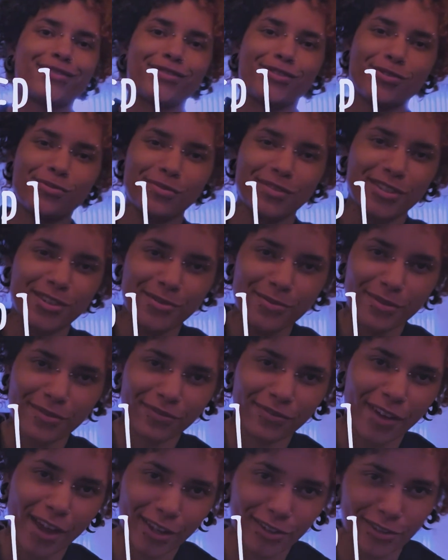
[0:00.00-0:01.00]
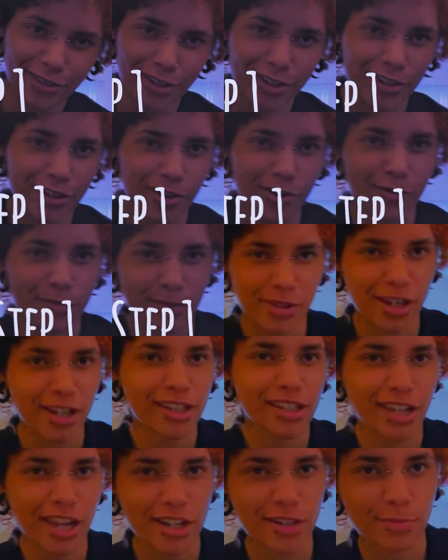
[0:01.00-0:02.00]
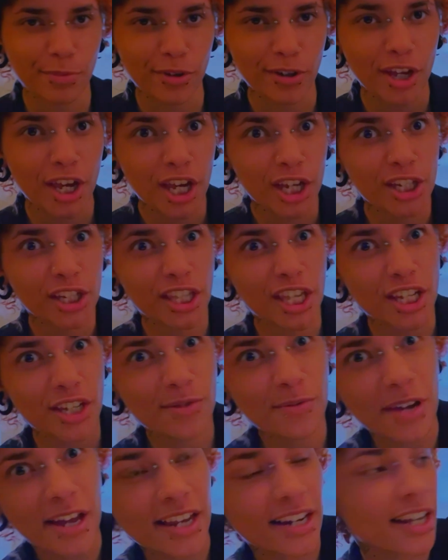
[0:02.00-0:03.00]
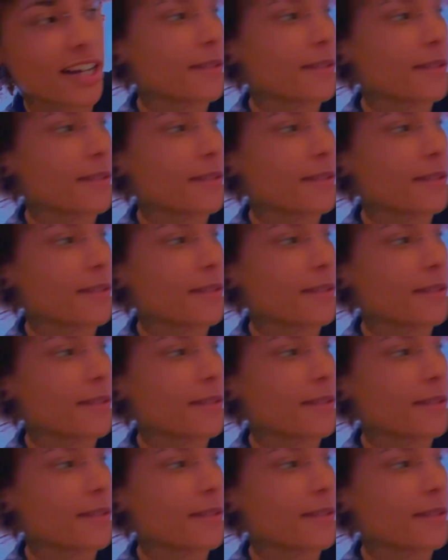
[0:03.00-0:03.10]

You do in fact need to open that sketchbook so that you can